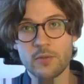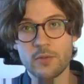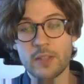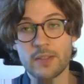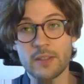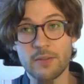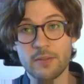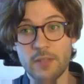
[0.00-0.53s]
I
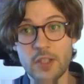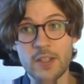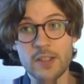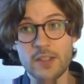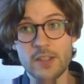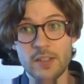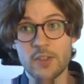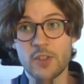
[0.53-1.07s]
think
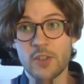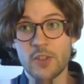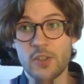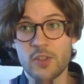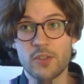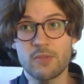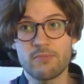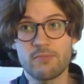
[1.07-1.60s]
Vigilance is
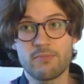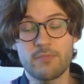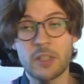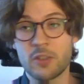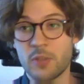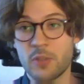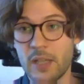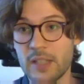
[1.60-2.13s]
just a
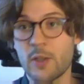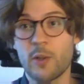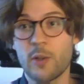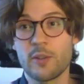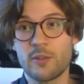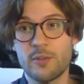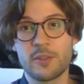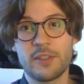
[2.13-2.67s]
great
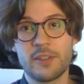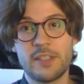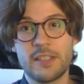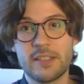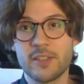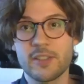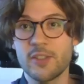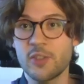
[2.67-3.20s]
color for
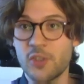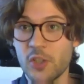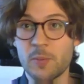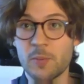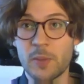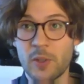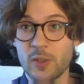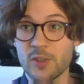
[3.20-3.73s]
sealed just
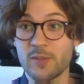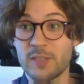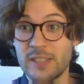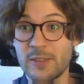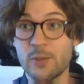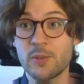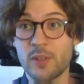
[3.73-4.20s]
because of these